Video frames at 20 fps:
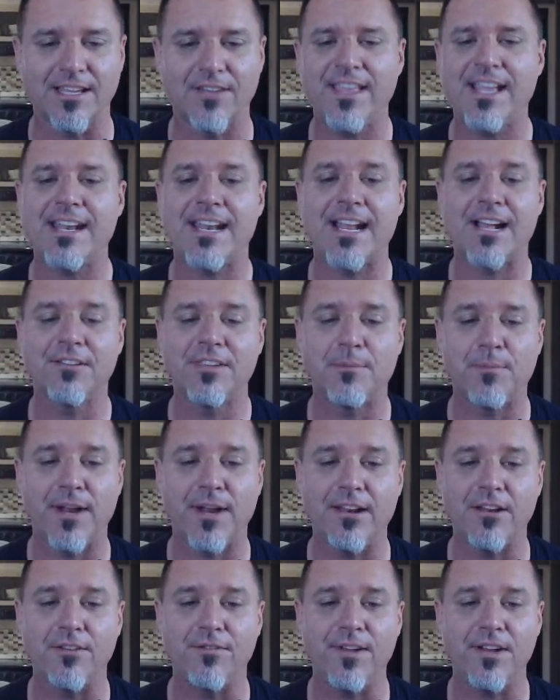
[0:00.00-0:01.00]
Have they announced the
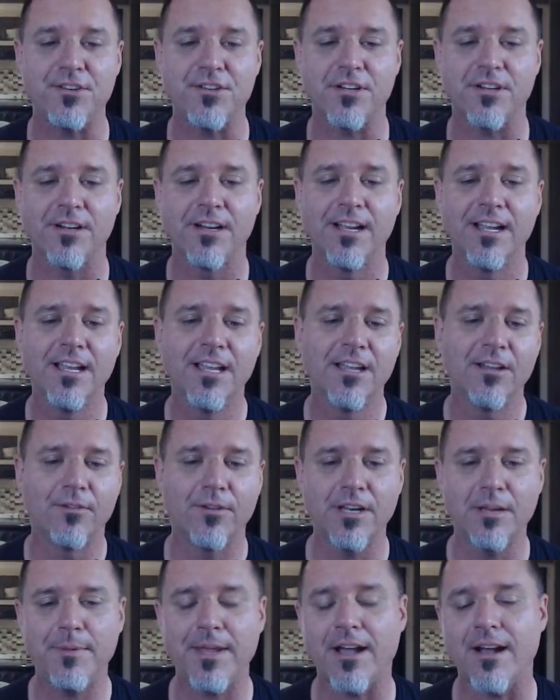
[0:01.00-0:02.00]
brand new feature?
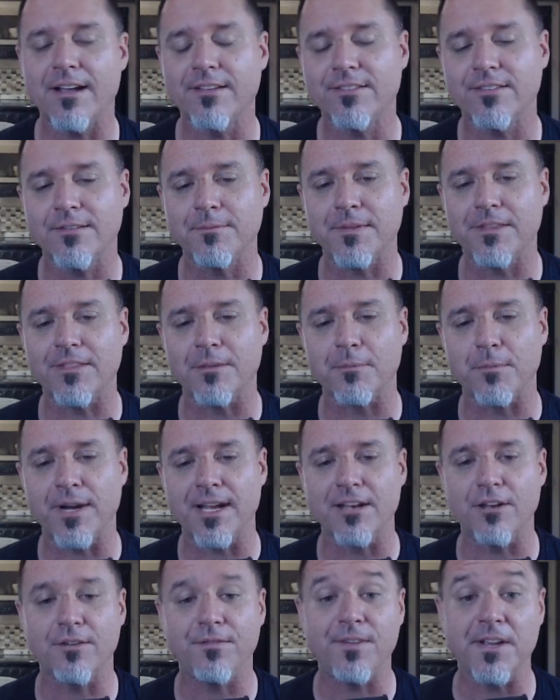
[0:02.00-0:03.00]
Wouldn't it be awesome if the
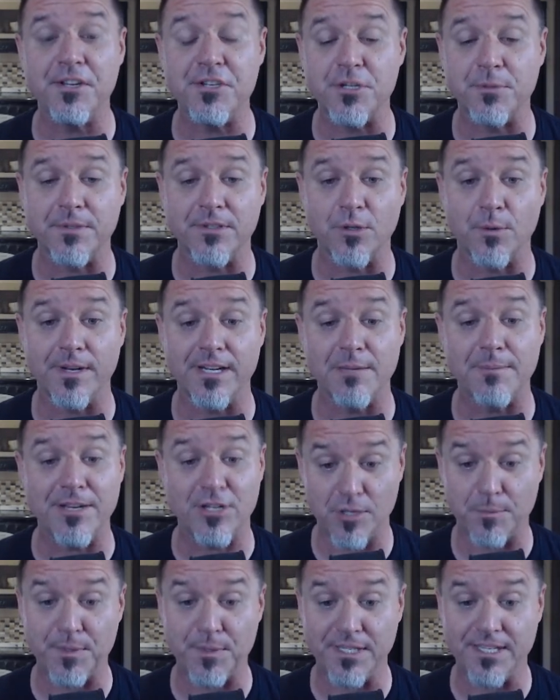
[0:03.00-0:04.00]
brand new feature was going to be
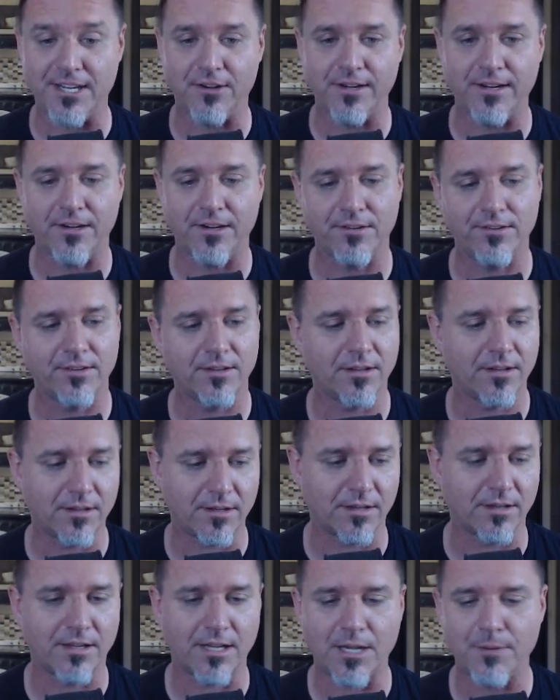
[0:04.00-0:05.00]
ship interiors?
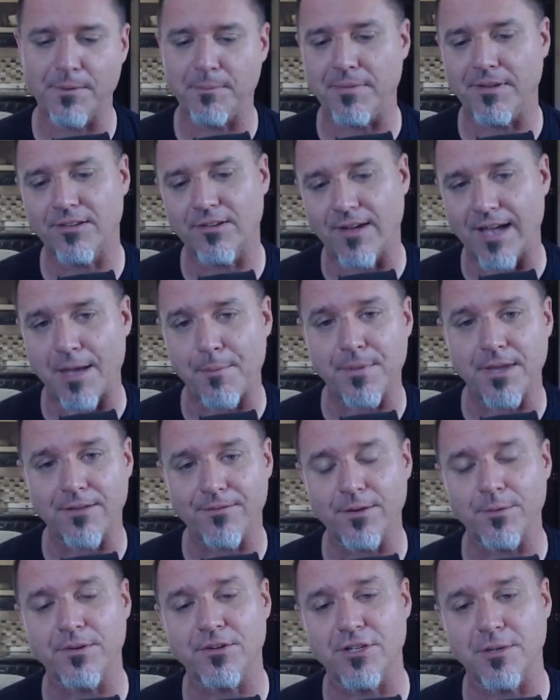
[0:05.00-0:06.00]
Ugh, I would be so happy
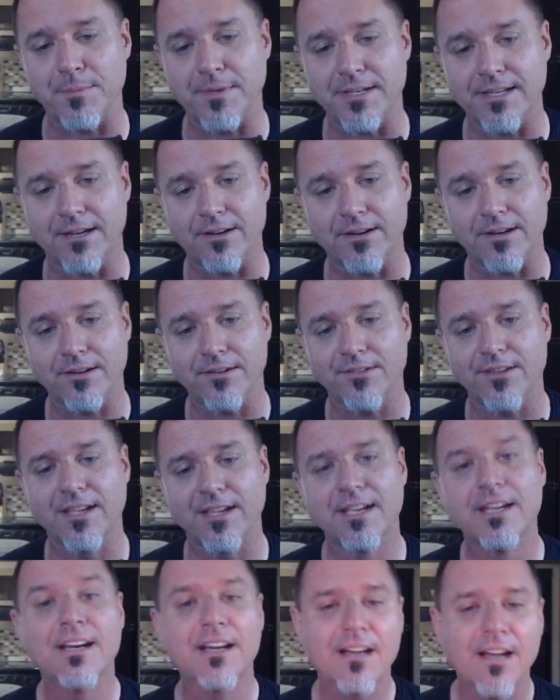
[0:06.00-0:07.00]
if it was ship interiors.
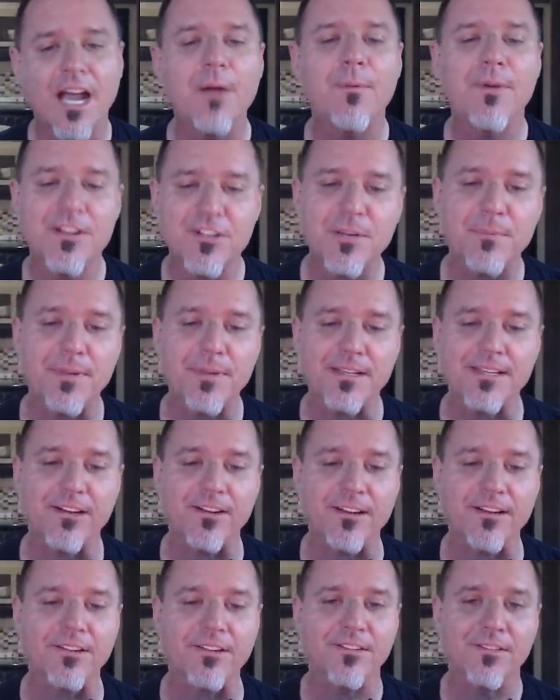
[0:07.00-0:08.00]
I want ship
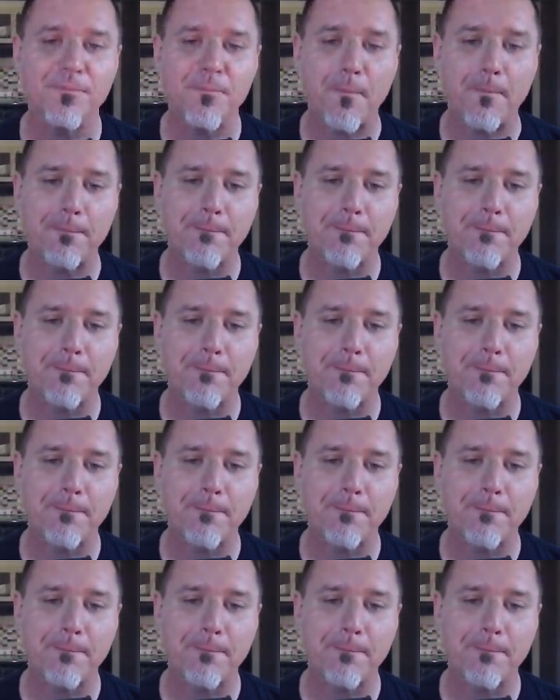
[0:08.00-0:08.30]
interiors.